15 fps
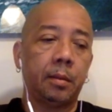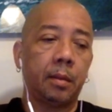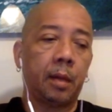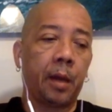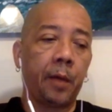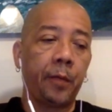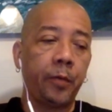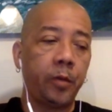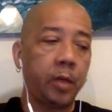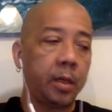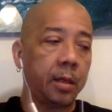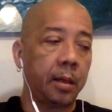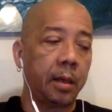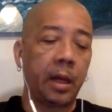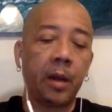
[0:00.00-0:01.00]

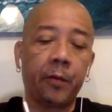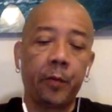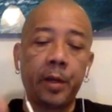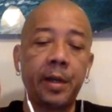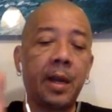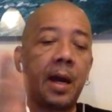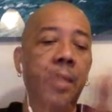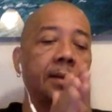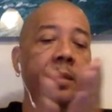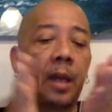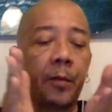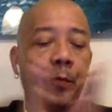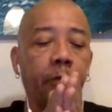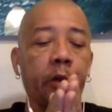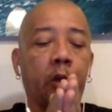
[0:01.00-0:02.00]
Afrique, every dance
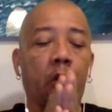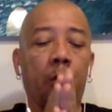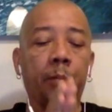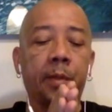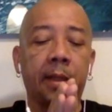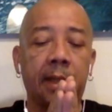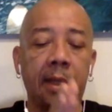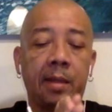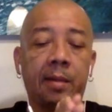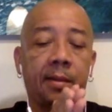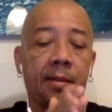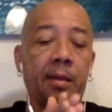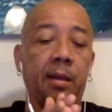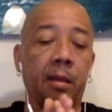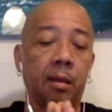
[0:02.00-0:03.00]
Afrique come to
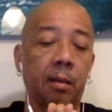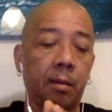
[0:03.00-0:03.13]
DC